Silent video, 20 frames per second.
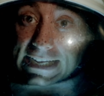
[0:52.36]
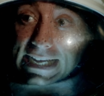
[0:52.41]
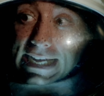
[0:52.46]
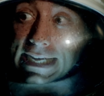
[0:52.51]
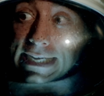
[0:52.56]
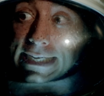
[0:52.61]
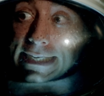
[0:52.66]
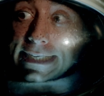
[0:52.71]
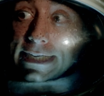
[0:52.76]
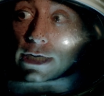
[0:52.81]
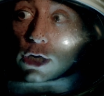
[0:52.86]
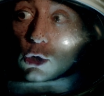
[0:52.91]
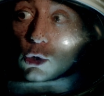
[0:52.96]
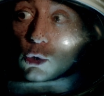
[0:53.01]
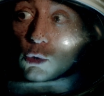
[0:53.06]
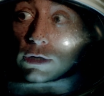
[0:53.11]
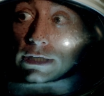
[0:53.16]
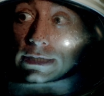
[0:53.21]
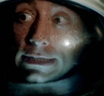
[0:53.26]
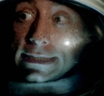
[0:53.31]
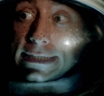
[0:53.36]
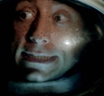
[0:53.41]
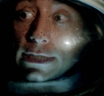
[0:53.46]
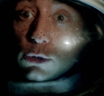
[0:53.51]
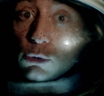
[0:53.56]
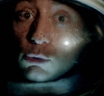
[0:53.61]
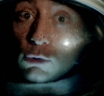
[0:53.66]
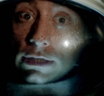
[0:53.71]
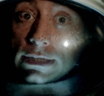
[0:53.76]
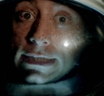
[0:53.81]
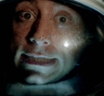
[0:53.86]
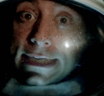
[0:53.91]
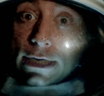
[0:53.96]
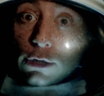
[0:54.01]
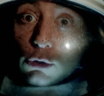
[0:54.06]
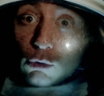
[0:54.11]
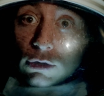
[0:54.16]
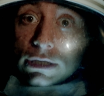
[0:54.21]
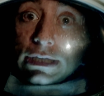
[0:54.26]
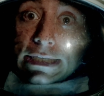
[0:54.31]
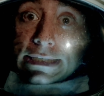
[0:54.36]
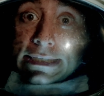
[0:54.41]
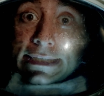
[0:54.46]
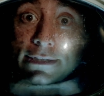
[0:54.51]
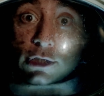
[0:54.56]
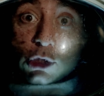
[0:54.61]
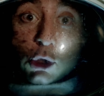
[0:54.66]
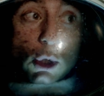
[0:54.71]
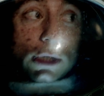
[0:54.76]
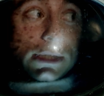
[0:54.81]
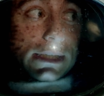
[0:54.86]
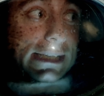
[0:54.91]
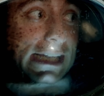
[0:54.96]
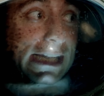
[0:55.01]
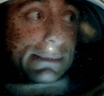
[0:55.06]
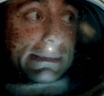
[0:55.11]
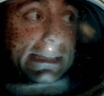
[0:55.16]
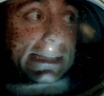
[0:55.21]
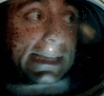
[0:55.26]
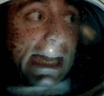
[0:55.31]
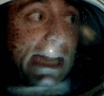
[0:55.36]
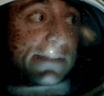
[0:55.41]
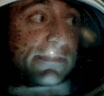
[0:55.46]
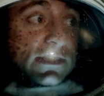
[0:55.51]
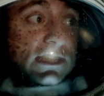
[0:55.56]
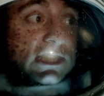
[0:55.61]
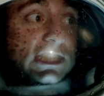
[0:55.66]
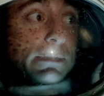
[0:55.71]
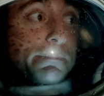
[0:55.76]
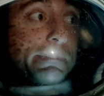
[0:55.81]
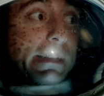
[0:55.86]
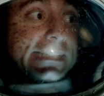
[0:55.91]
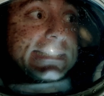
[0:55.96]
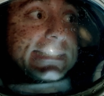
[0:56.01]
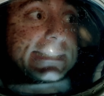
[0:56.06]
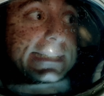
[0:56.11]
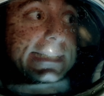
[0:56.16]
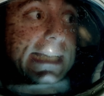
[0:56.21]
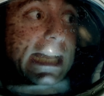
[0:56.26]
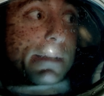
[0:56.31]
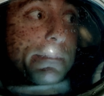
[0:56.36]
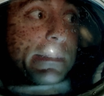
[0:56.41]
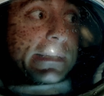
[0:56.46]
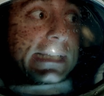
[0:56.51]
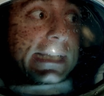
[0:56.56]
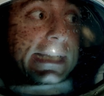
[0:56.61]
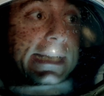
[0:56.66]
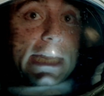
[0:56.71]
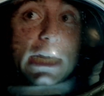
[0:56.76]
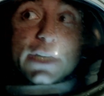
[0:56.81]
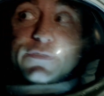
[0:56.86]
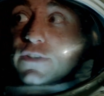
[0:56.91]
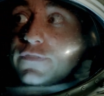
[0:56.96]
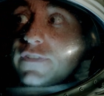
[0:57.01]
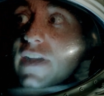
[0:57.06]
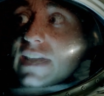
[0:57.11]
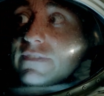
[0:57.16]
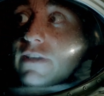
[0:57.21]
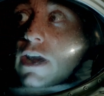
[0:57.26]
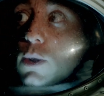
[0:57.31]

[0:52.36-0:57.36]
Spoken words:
I really, really, really need the toilet. I mean, heavens to Betsy, I've been in here for 5